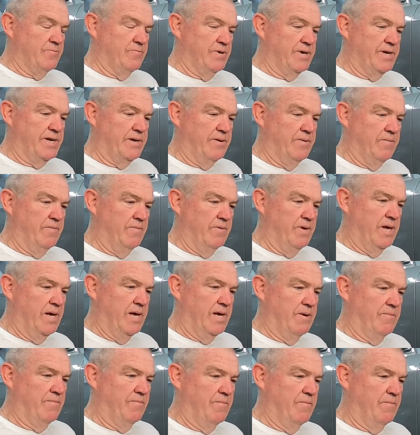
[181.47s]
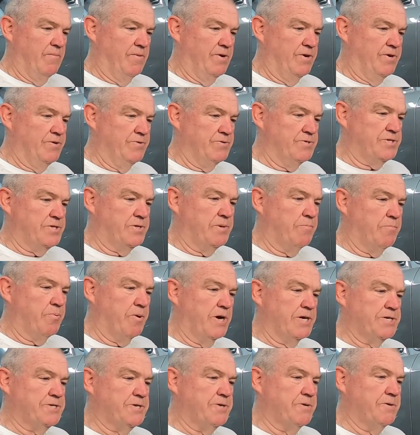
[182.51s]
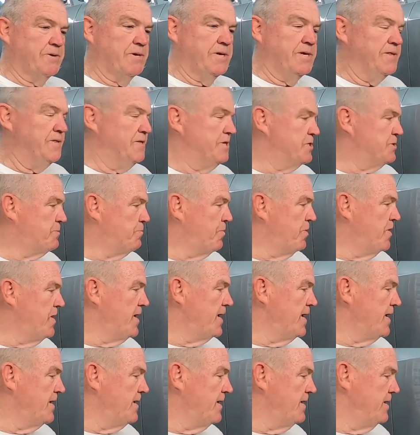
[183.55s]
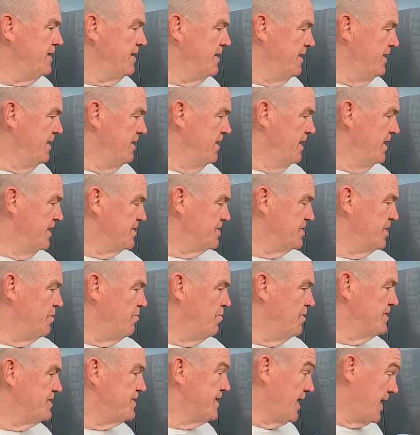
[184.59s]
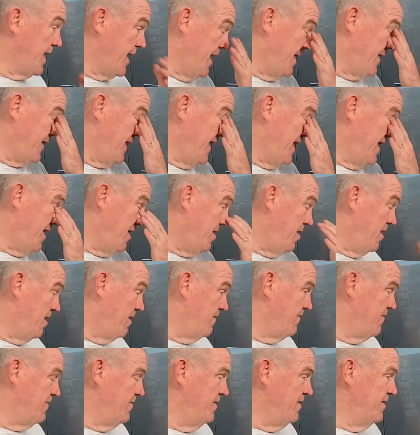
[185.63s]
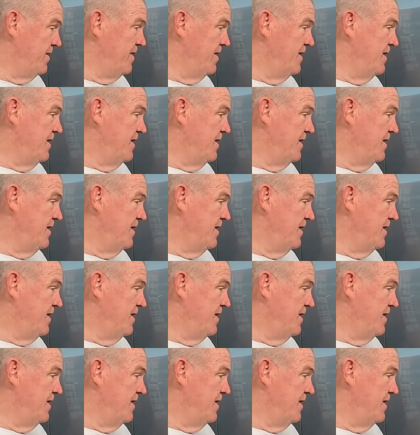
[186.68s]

to reduce the pressure in the spring. And so once I got that off,